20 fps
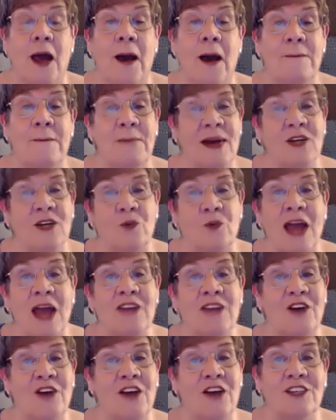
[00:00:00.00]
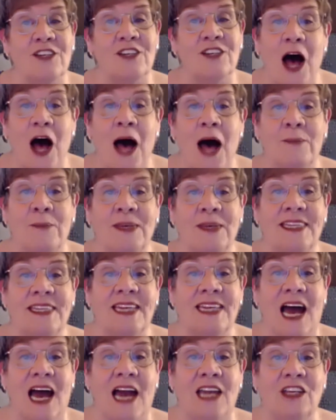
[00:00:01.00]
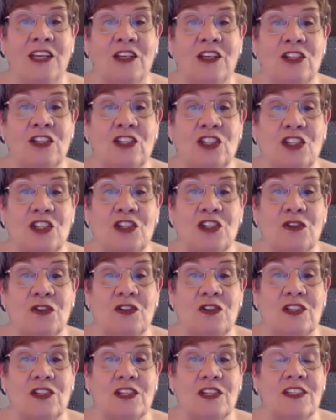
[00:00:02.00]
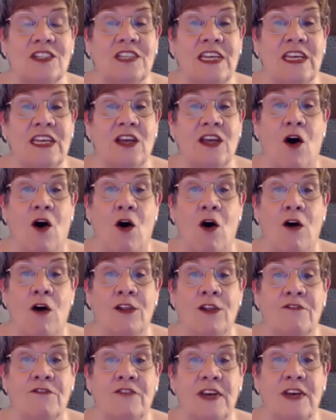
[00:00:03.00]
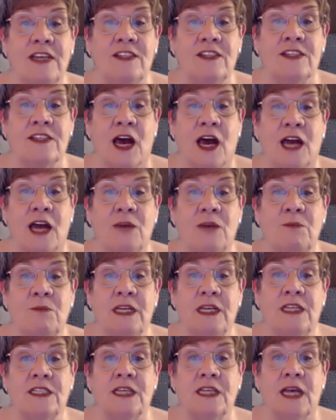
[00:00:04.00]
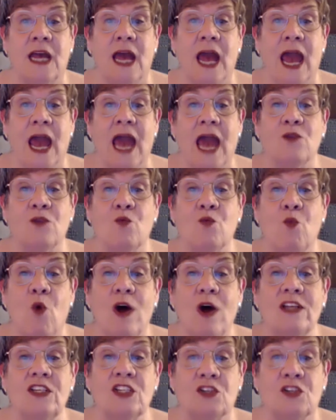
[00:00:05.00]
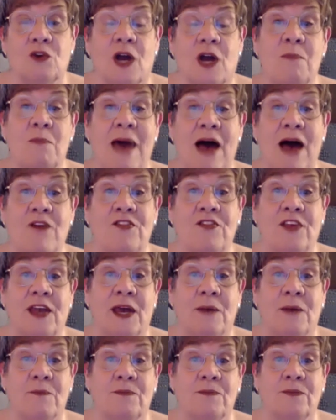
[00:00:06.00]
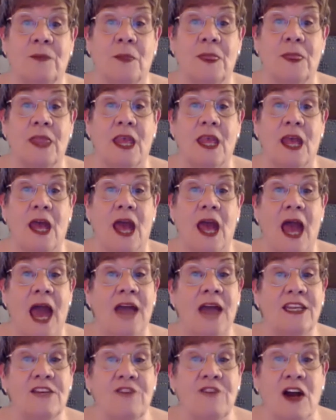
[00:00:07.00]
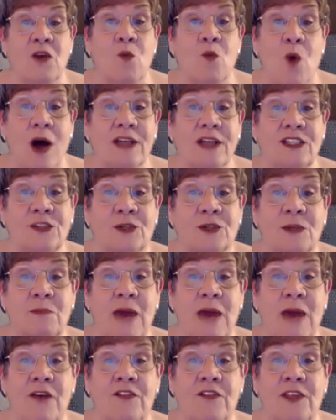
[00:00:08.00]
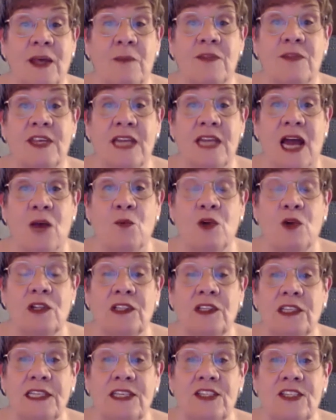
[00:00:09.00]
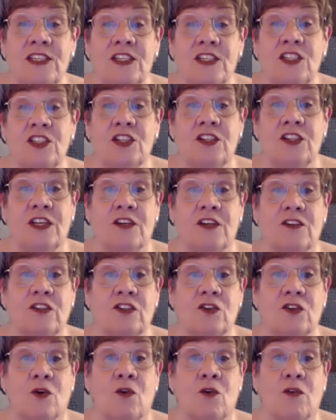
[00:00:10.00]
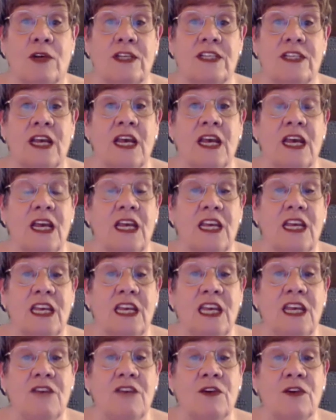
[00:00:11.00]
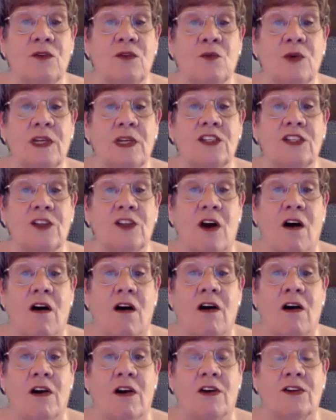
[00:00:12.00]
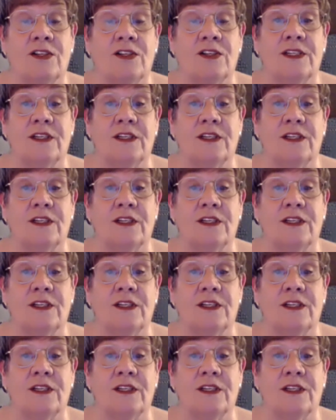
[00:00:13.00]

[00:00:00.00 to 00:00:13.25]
My grandfather taught me that I could choose to see all the faces I meet and wonder about them. And if I wonder about them, then I will listen to their stories, even when it's hard.